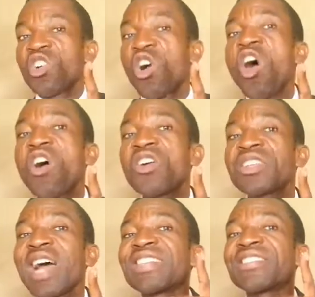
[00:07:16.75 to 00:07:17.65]
God
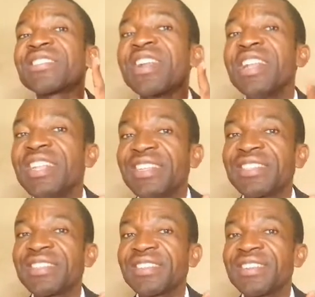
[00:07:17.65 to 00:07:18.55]
has
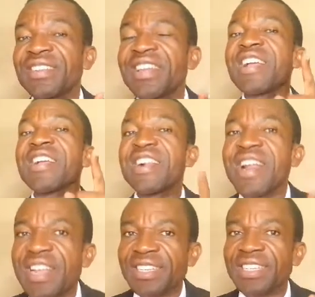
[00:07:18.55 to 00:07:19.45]
released a
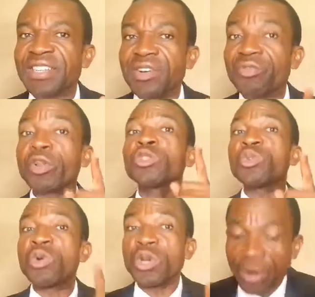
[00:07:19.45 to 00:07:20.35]
grace for you
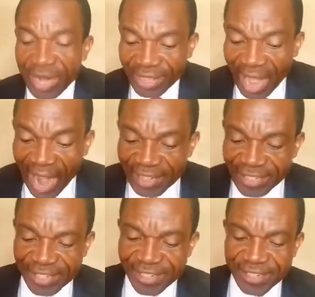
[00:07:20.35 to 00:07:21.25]
to go to greater
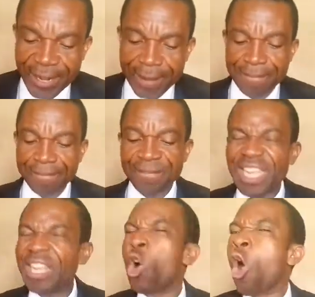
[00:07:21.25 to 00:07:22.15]
heights this year
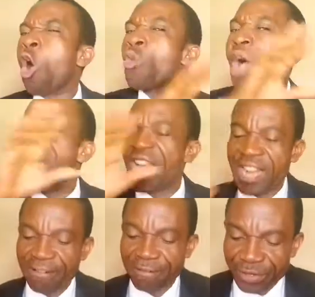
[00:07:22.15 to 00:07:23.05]
in all your
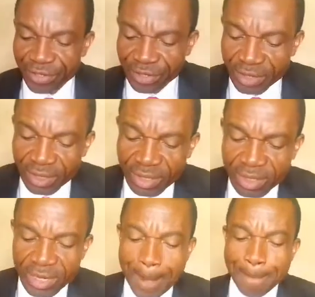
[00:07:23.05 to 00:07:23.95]
endeavors.
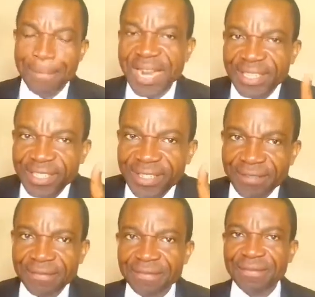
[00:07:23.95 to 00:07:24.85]
But
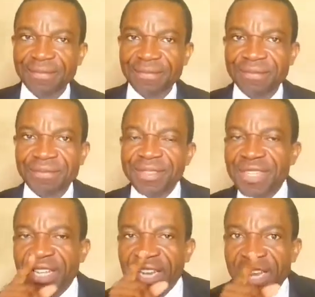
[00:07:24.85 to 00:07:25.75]

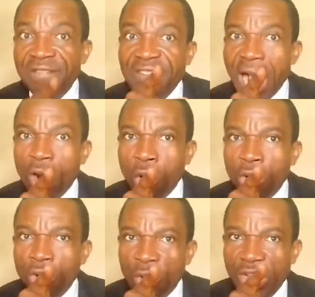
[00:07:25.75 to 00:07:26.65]
leave that
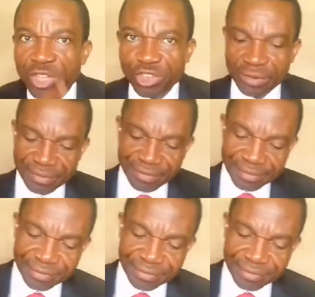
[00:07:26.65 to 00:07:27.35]
wrong location.